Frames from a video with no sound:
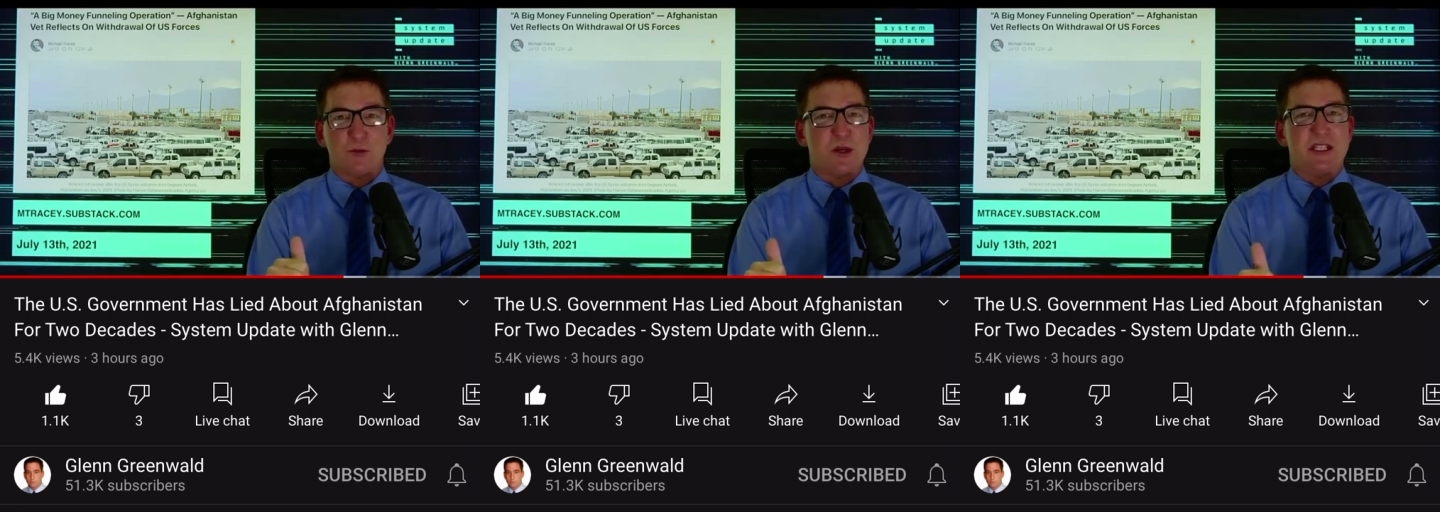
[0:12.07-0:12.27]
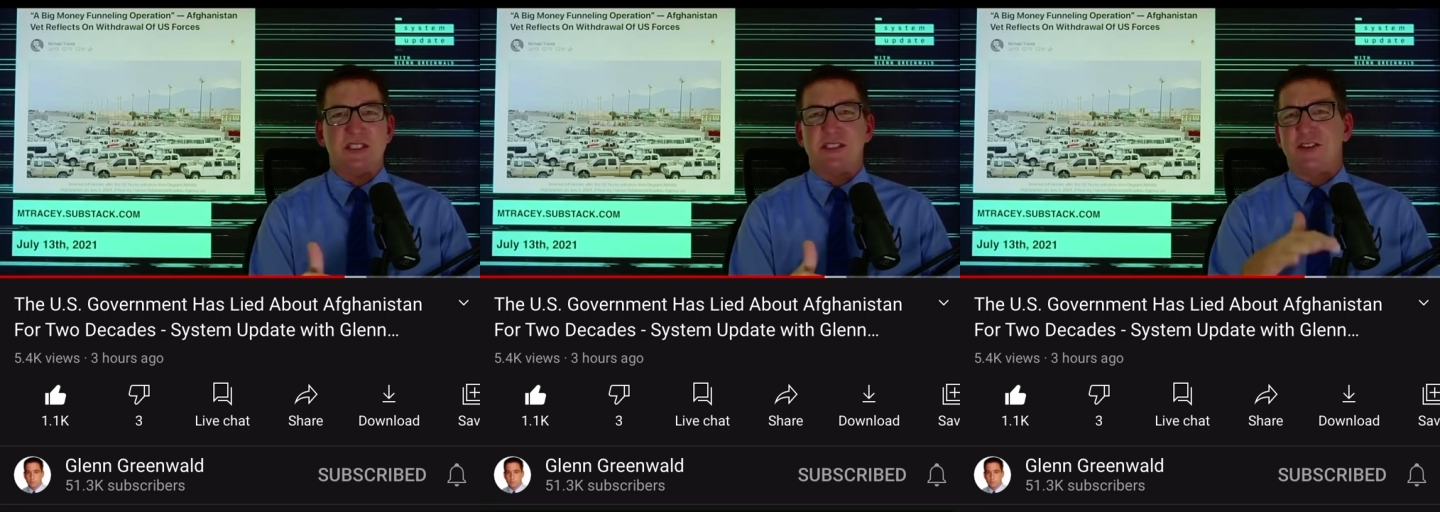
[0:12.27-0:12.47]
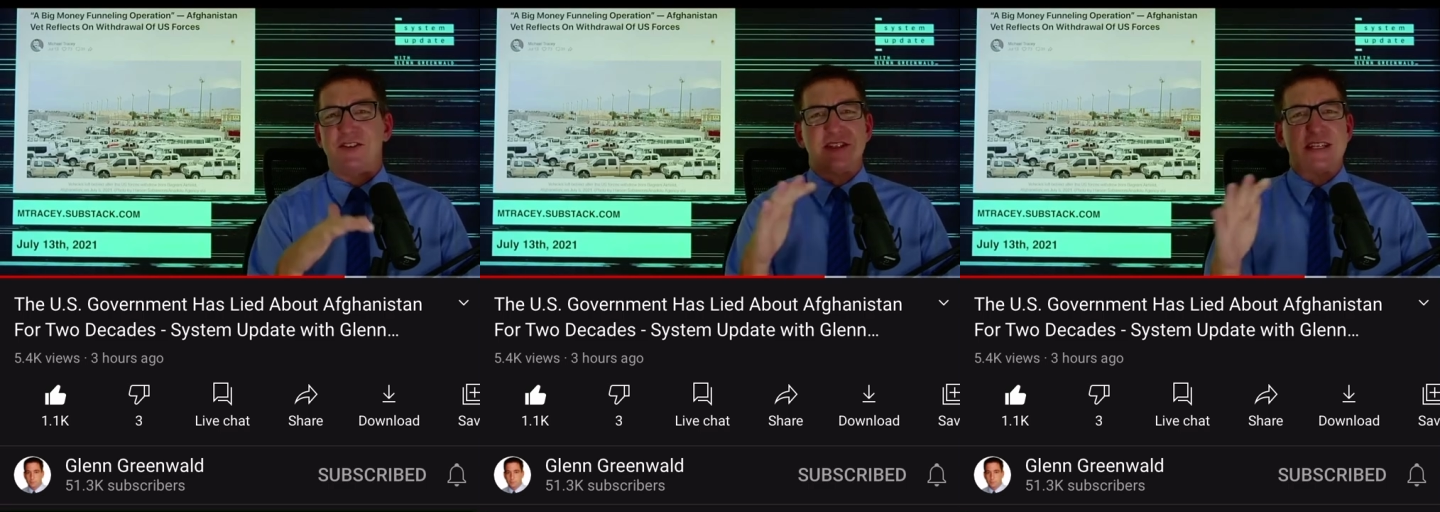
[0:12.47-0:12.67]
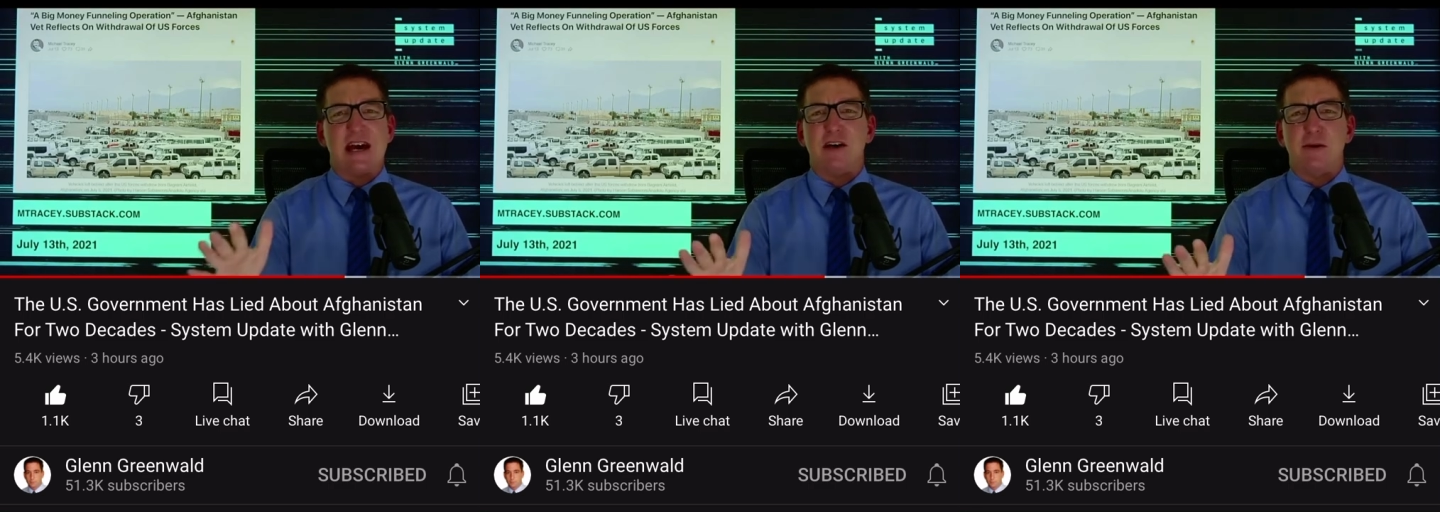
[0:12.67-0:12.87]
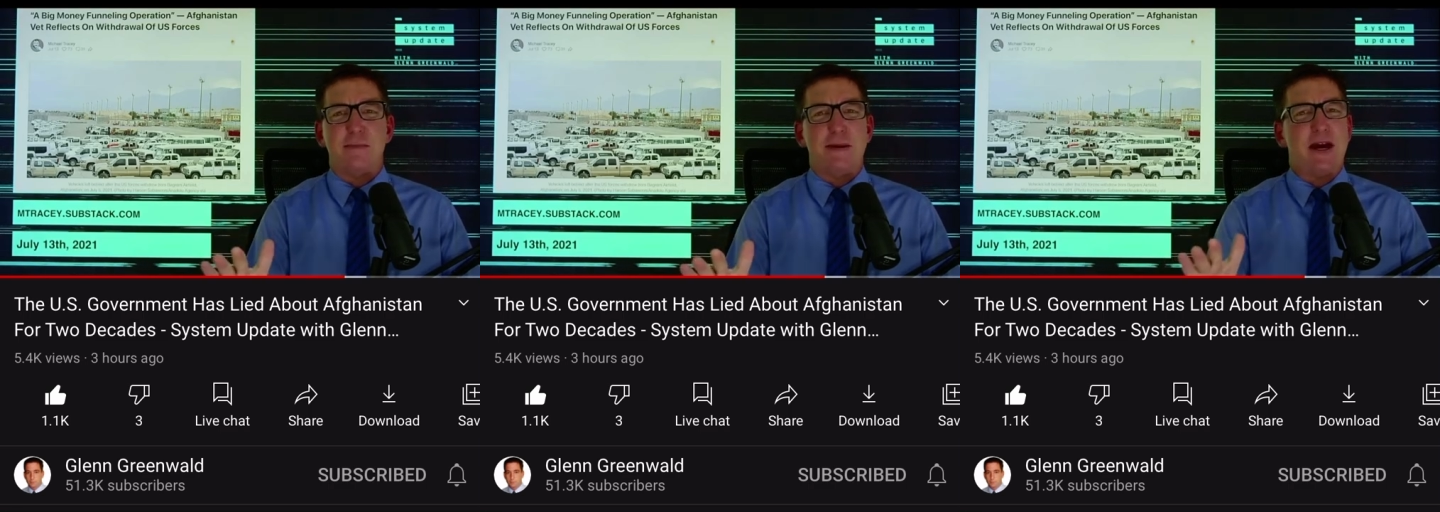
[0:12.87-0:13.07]
where he said the
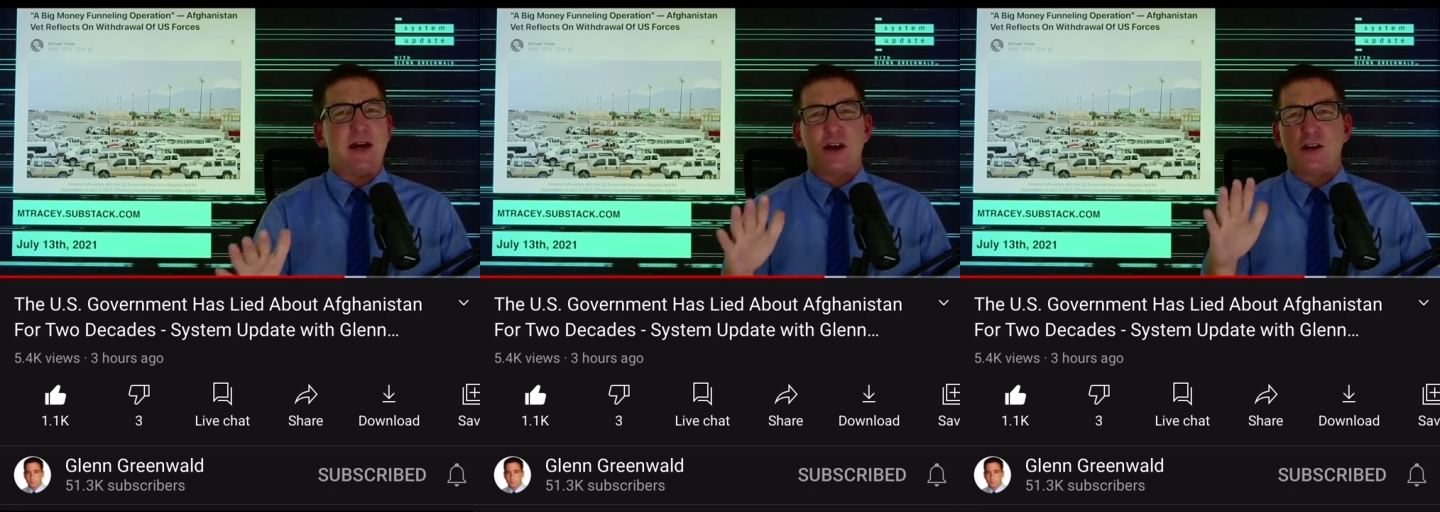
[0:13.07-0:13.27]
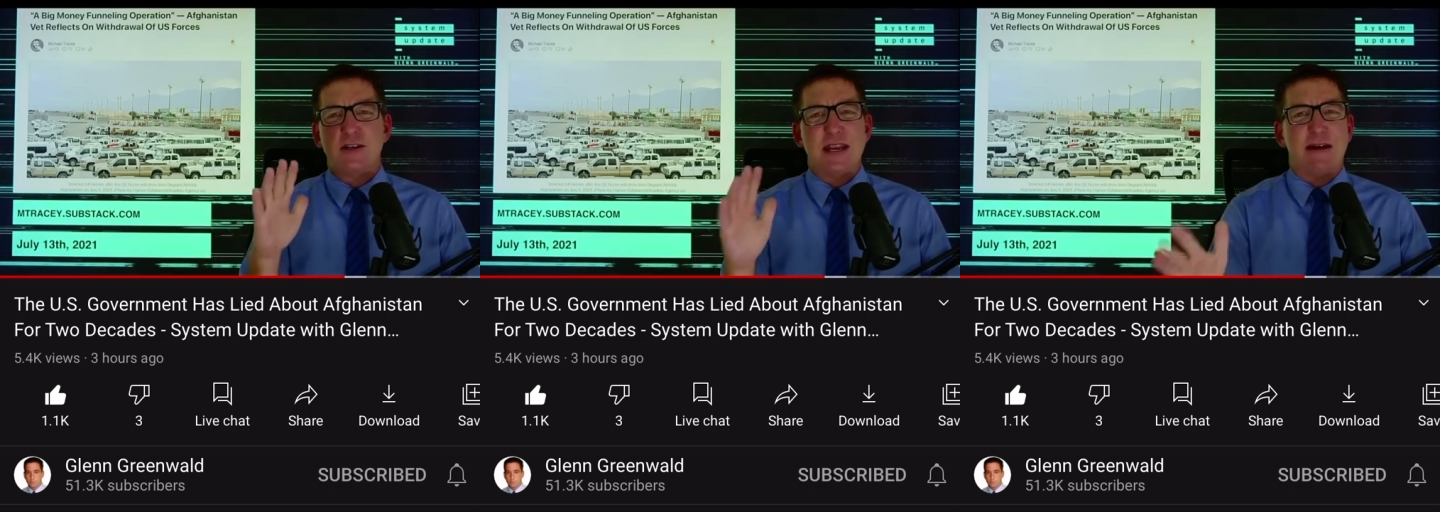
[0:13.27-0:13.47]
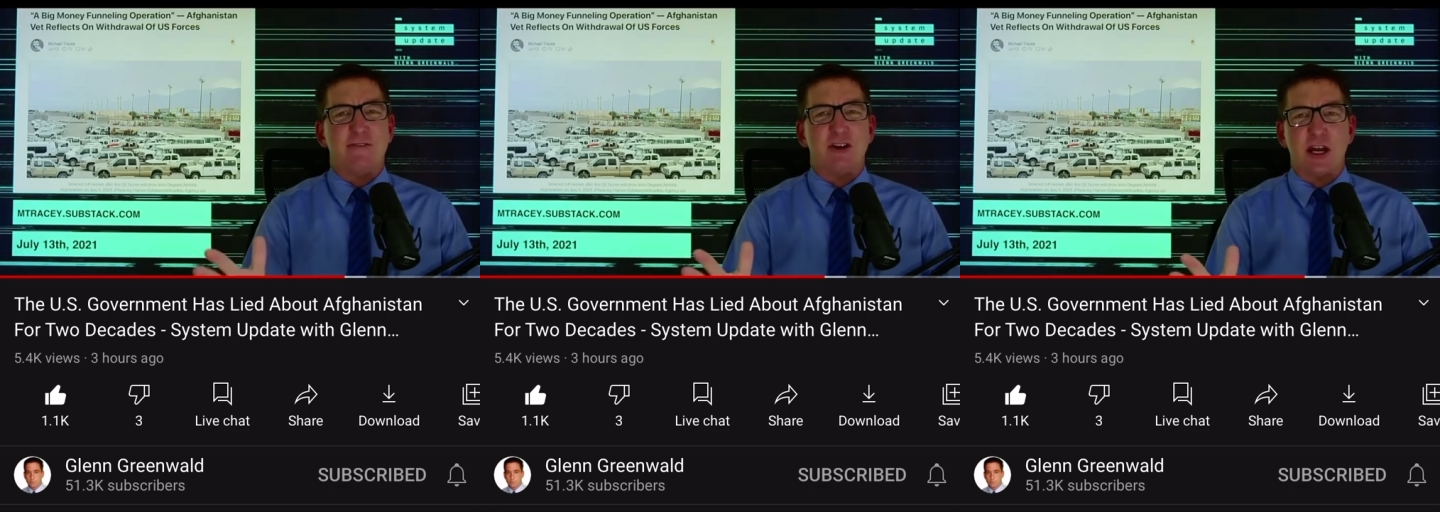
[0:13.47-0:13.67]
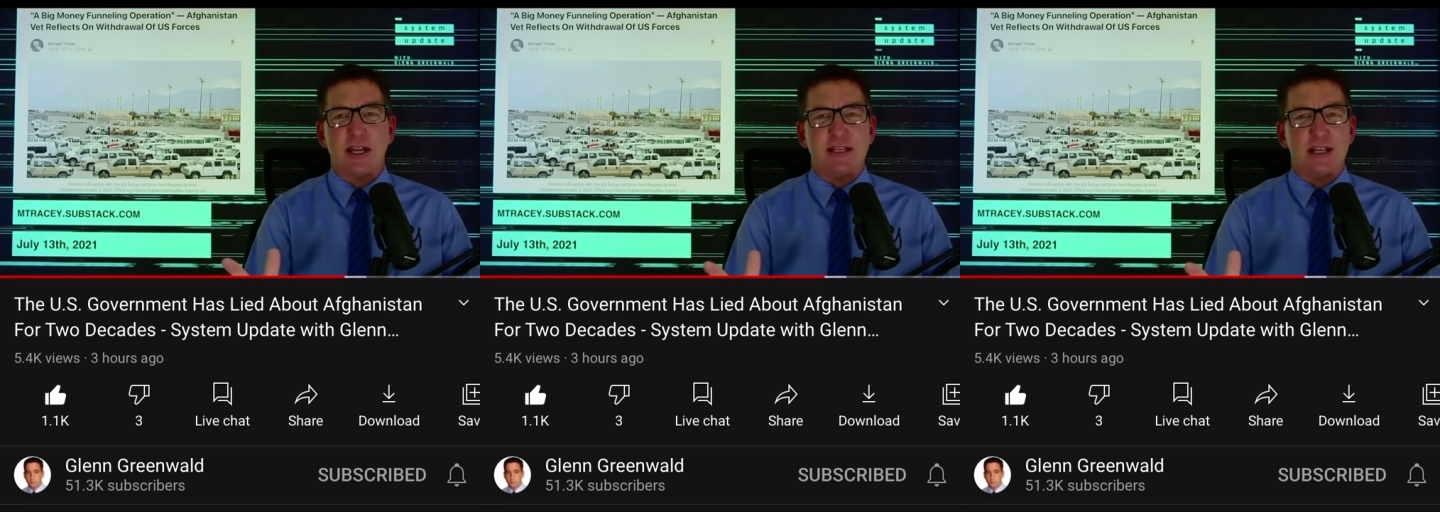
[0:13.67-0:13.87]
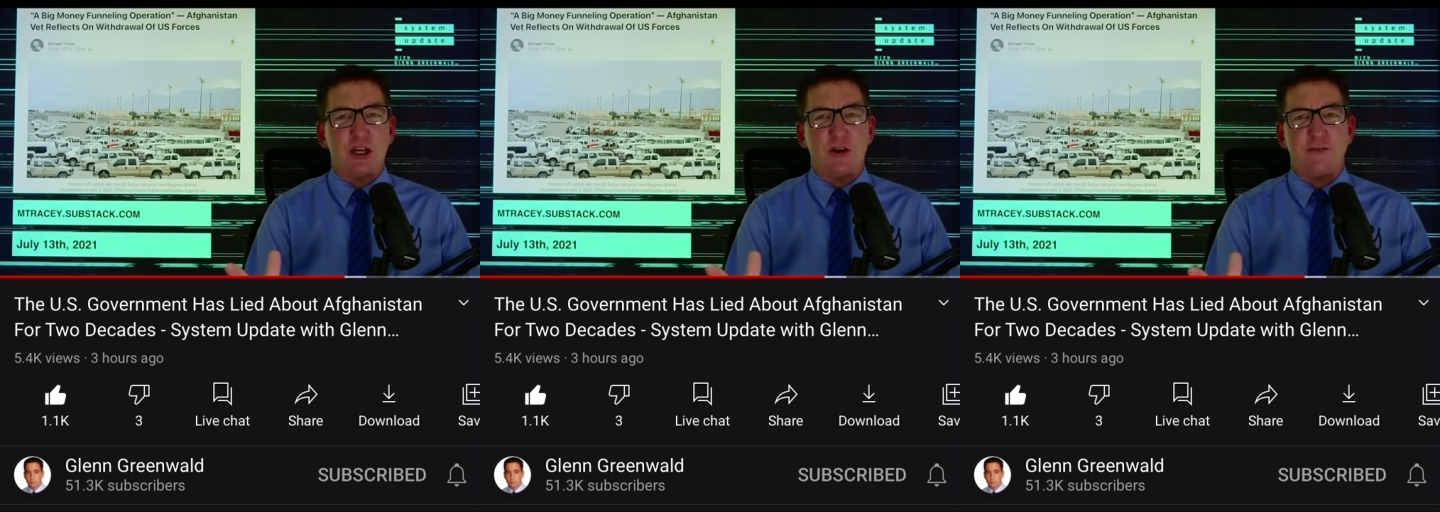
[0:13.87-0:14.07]
Taliban are never going to
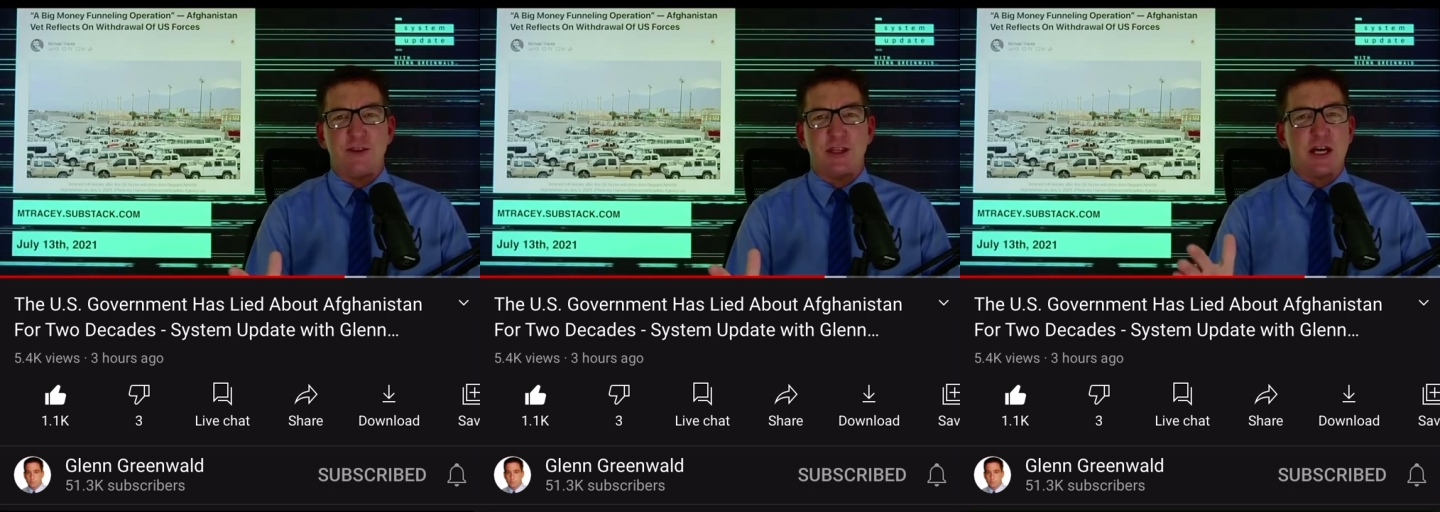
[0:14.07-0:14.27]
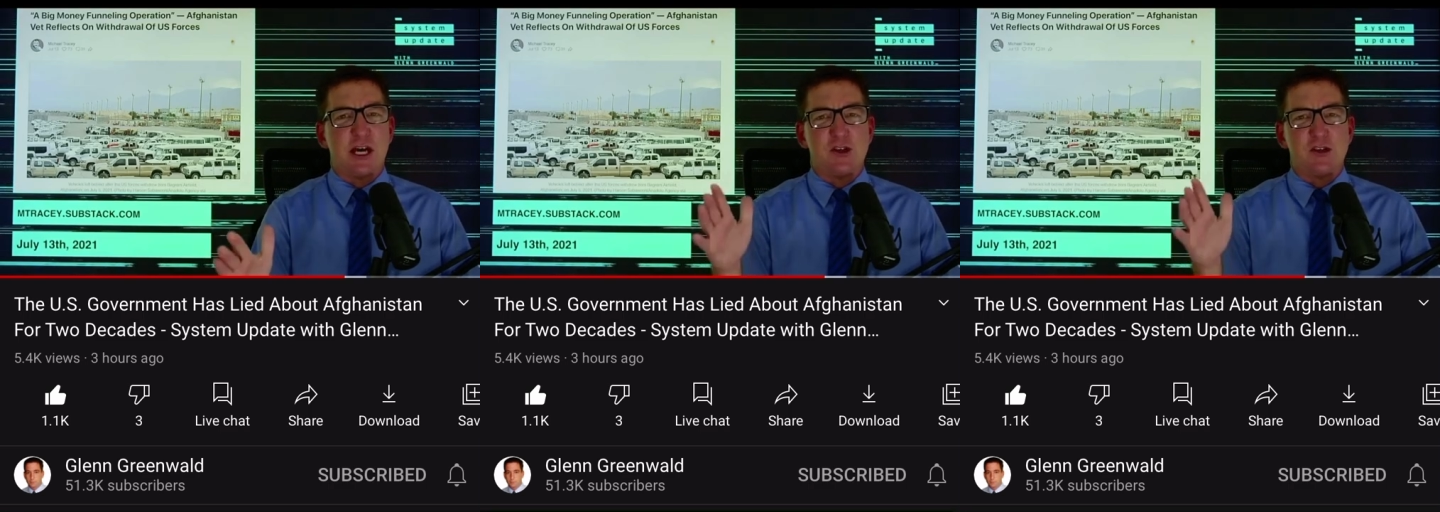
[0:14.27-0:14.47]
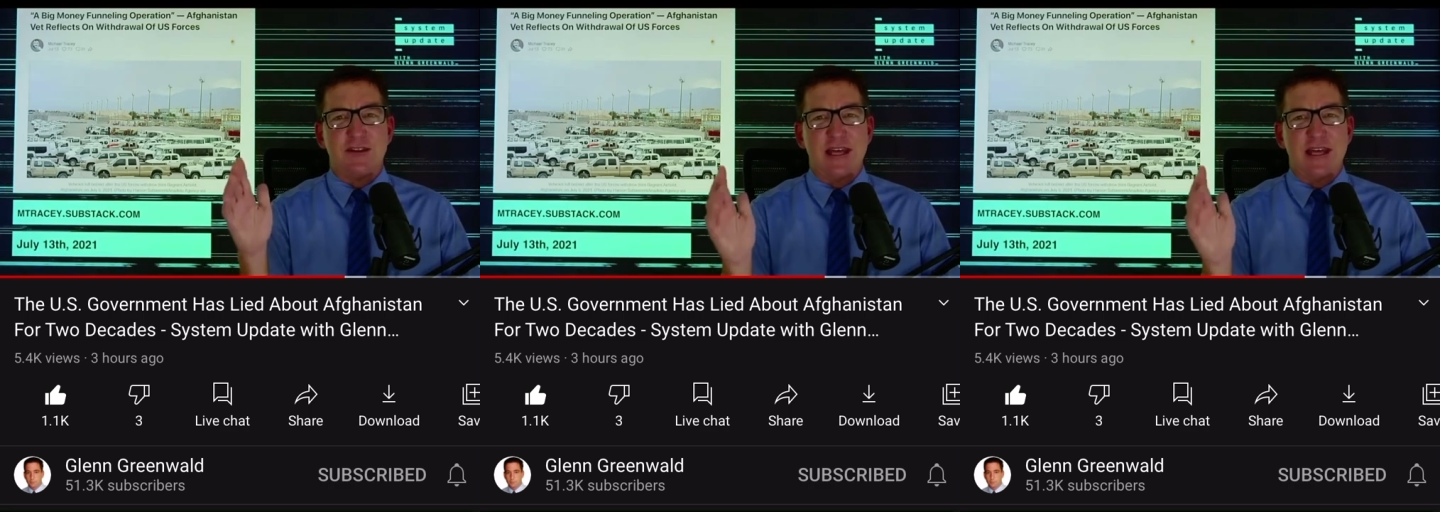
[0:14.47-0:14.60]
take over the country.